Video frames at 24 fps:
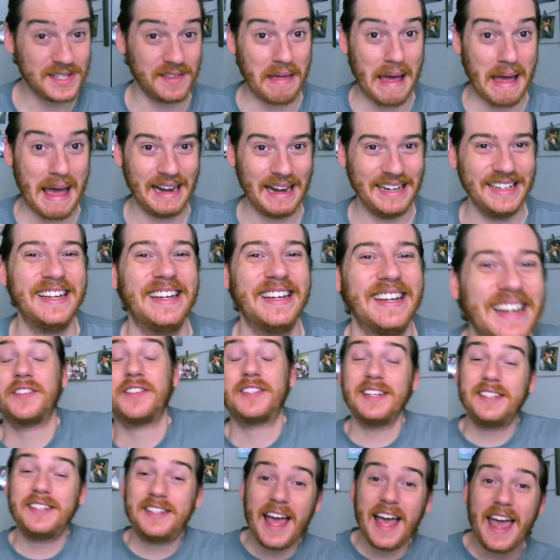of that,
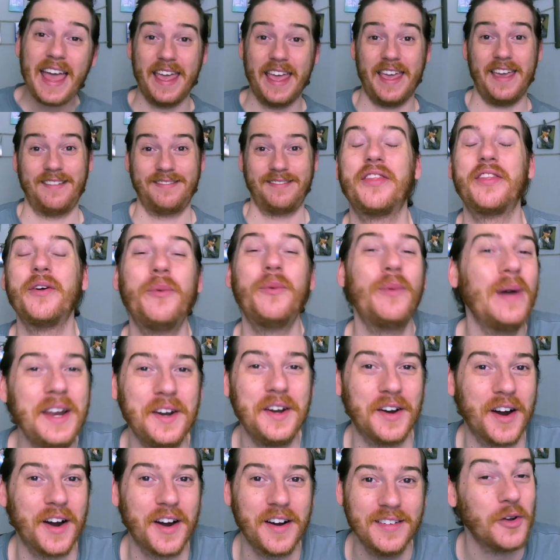today, the
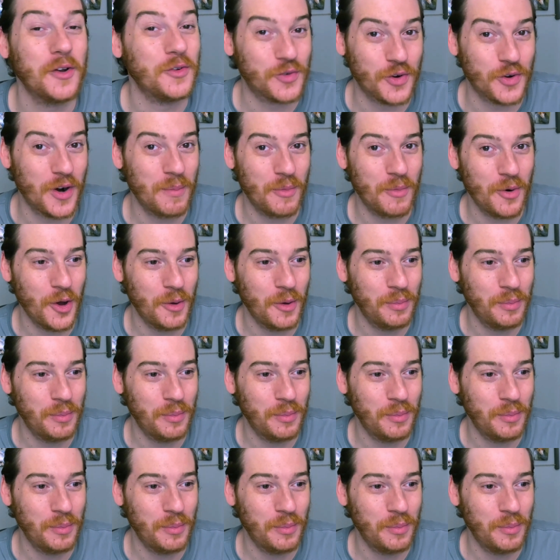winner, drum roll